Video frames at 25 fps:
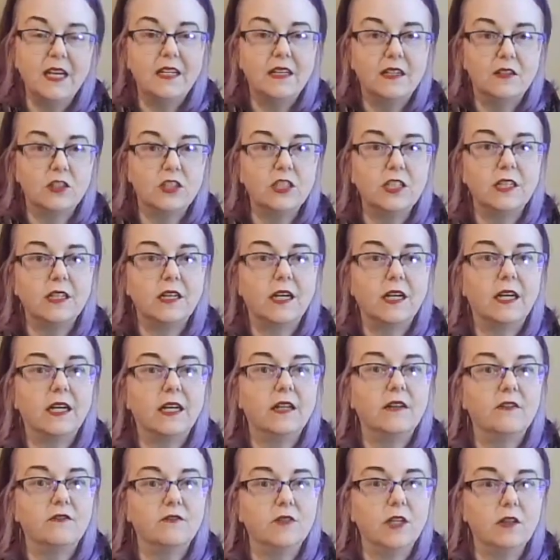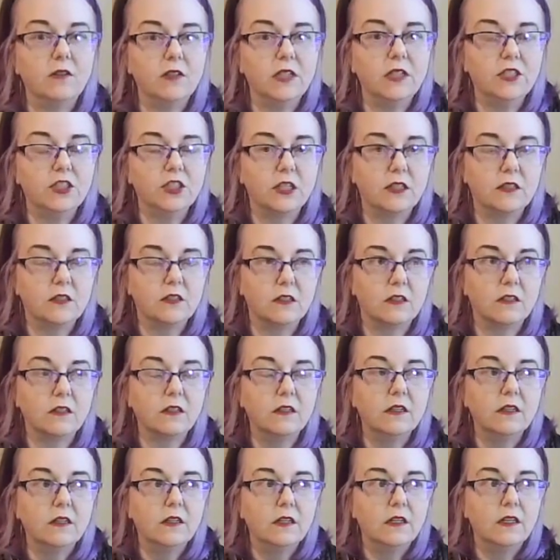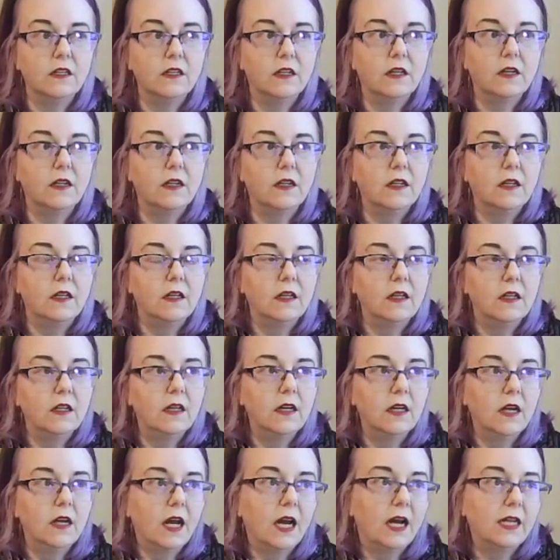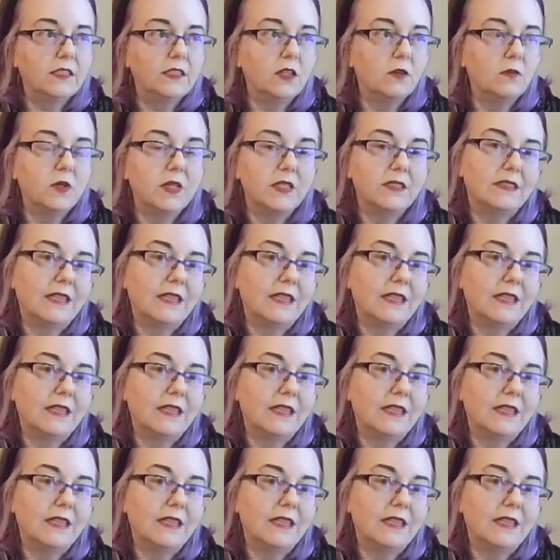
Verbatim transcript: Now, she and I have known each other, I don't want to